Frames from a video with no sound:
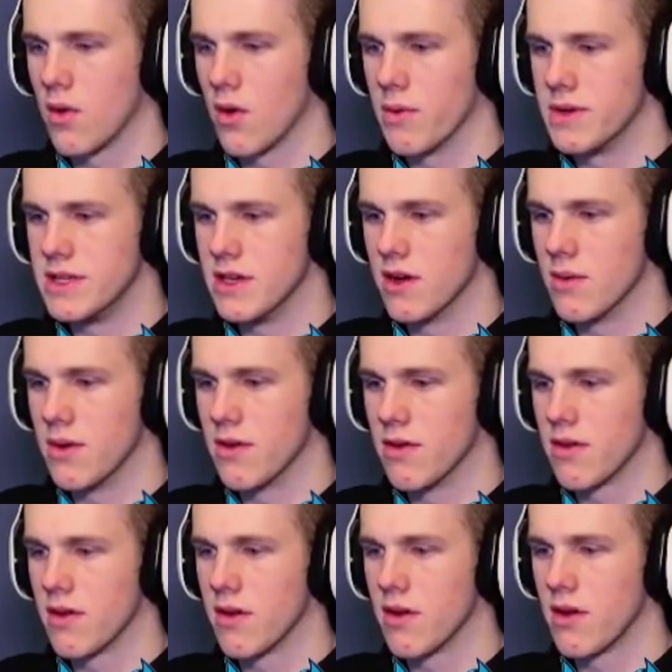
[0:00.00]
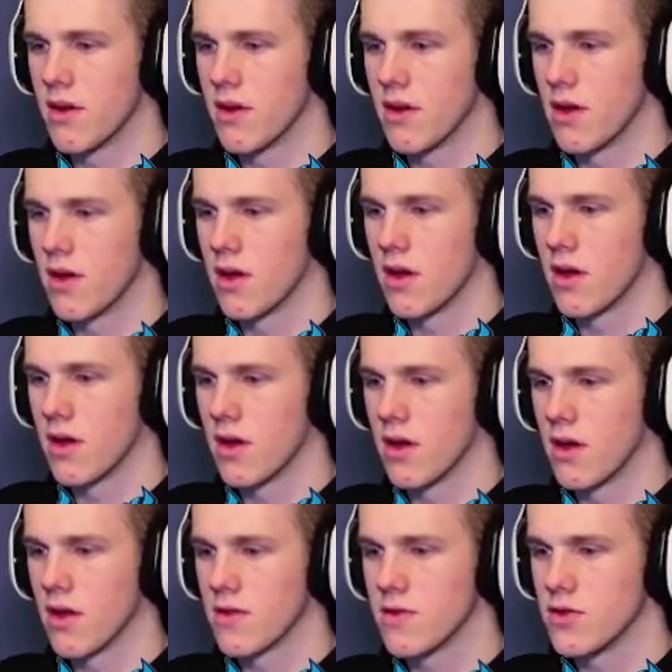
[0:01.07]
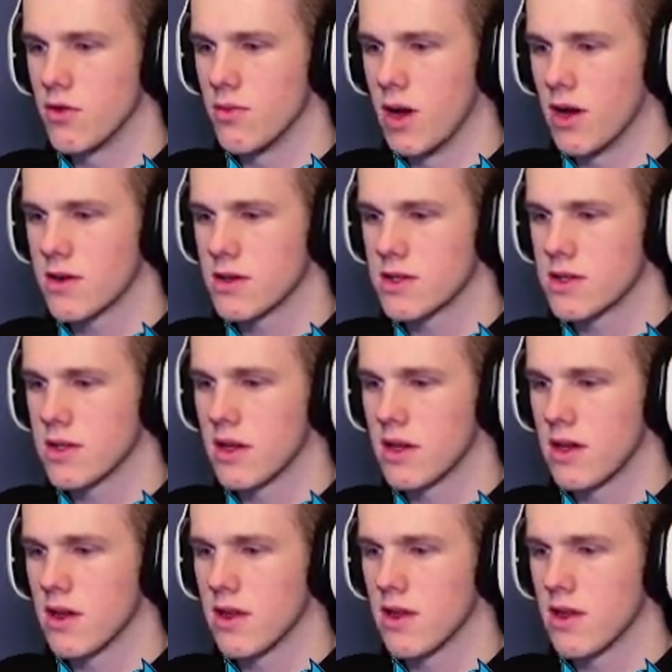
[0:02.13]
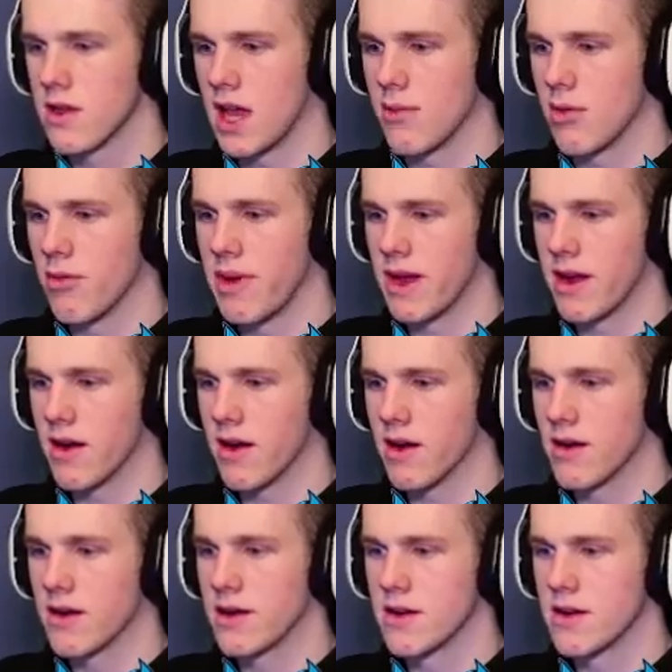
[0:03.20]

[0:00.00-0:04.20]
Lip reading: What are we dealing with? Toolbox? Label maker.